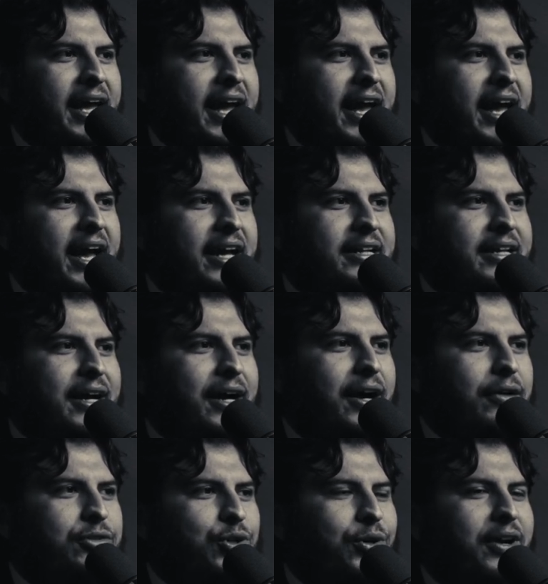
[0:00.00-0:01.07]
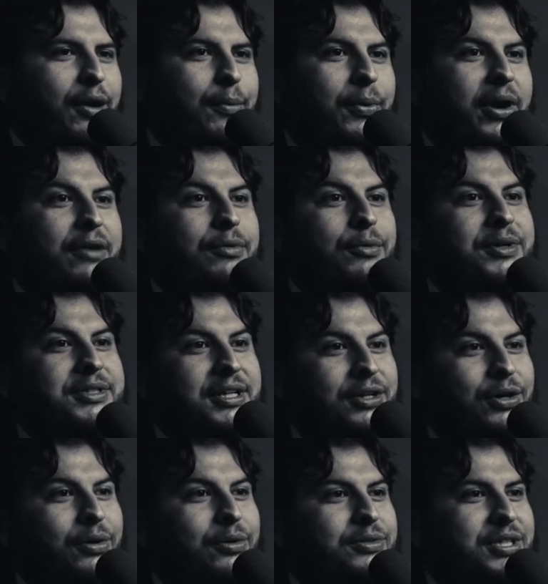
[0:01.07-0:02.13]
And during our break, we went to
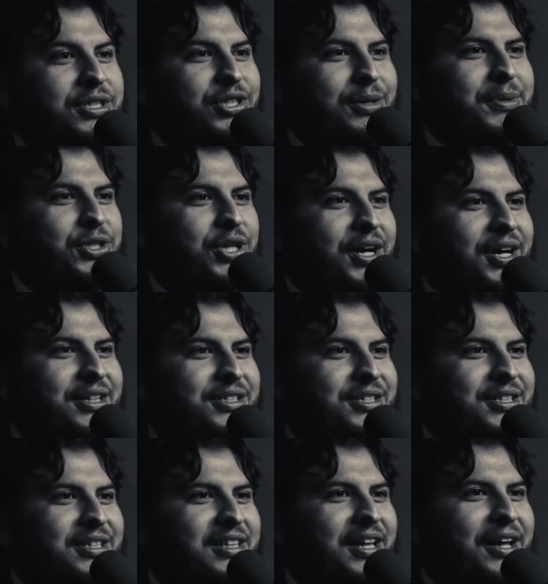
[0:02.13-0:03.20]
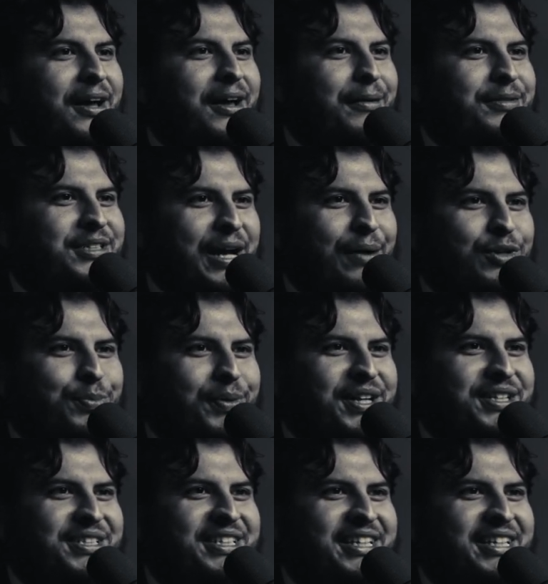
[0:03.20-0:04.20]
go to Jimmy John's, the sandwich place.